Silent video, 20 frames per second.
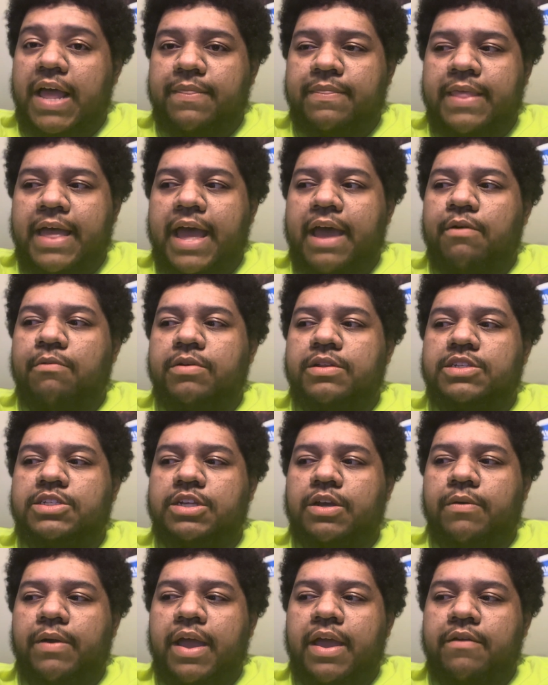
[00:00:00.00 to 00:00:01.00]
that
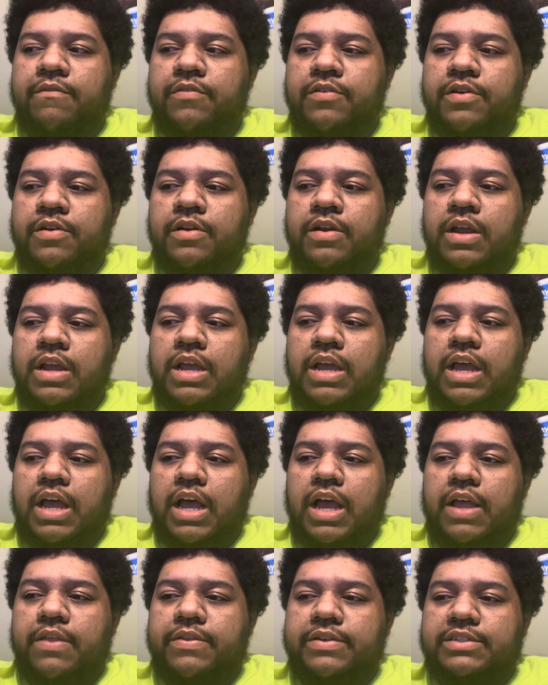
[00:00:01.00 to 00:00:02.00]
whatsoever.
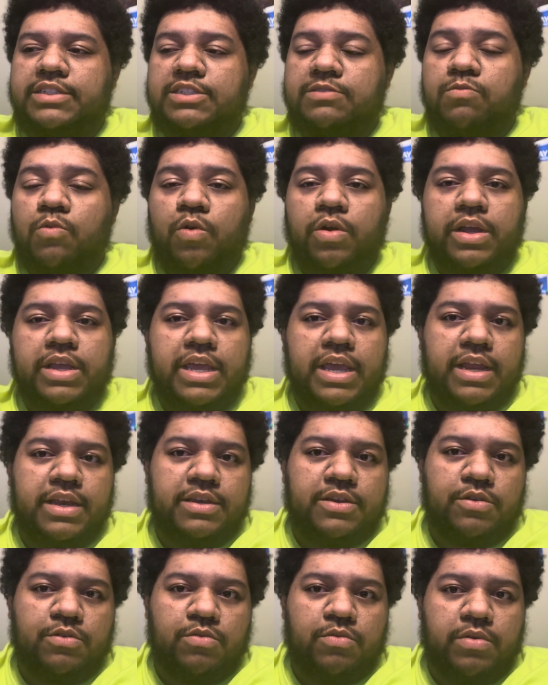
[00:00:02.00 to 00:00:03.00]
This is more akin
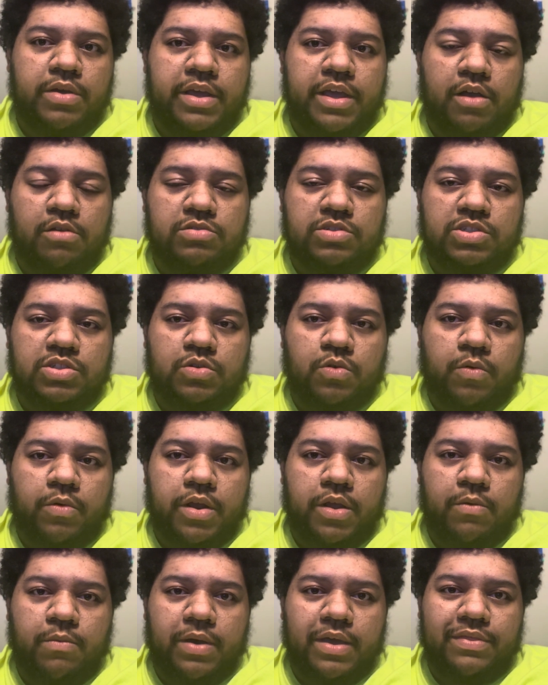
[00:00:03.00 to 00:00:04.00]
to Ghost
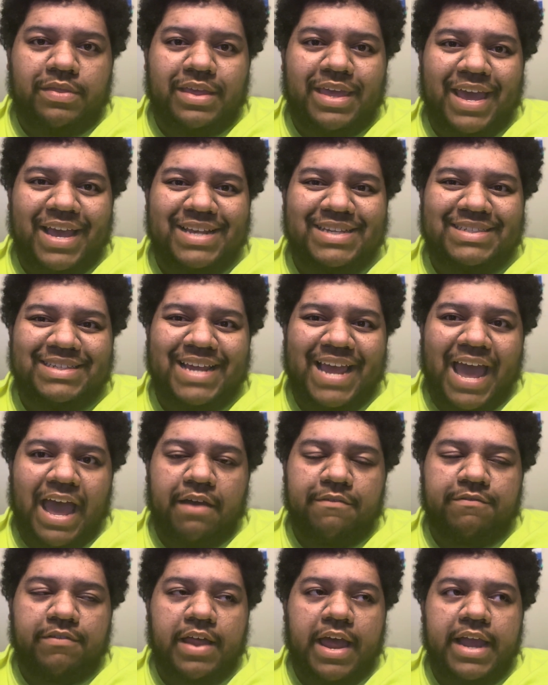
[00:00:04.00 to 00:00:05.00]
Story with Casey
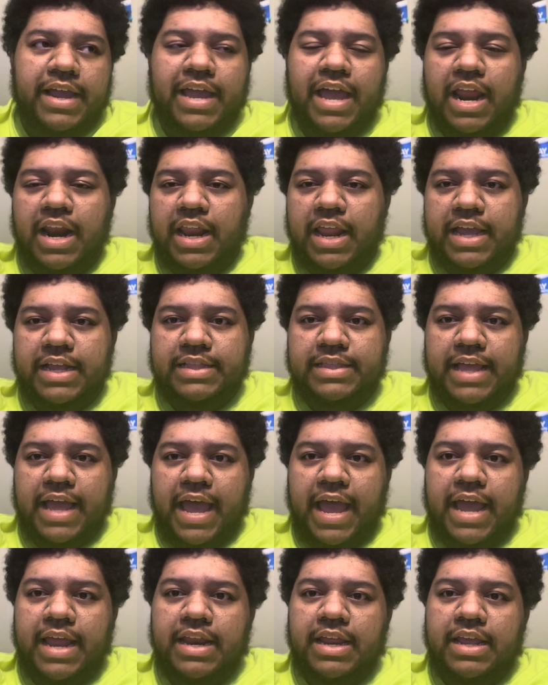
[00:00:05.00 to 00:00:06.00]
Affleck, kind of like
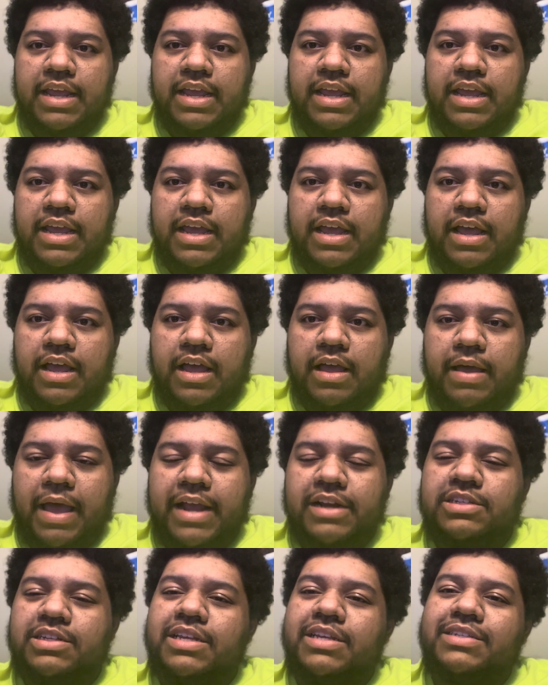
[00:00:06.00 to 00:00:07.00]
that.
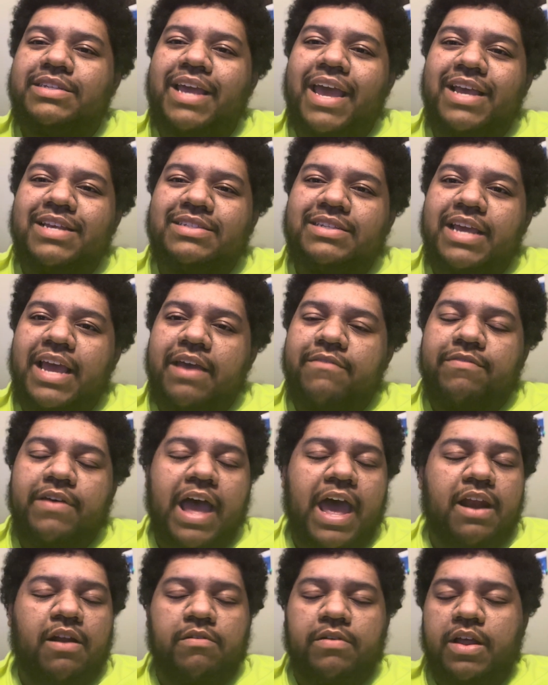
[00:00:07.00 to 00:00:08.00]
Actually, it's Casey Affleck.
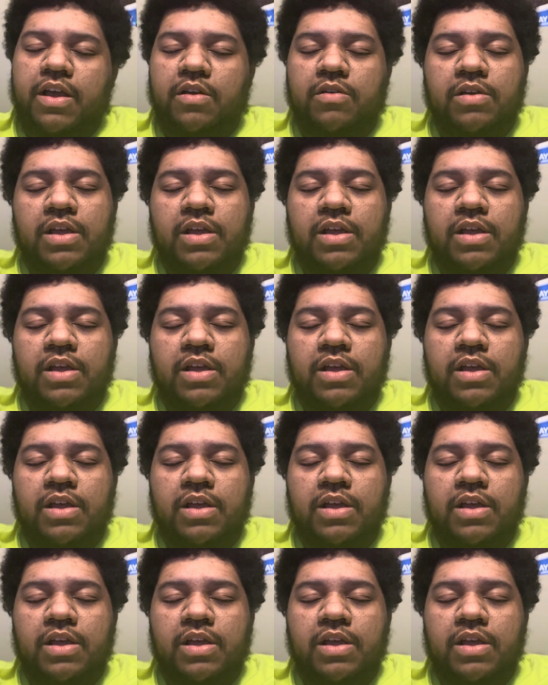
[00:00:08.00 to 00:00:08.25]
I don't know.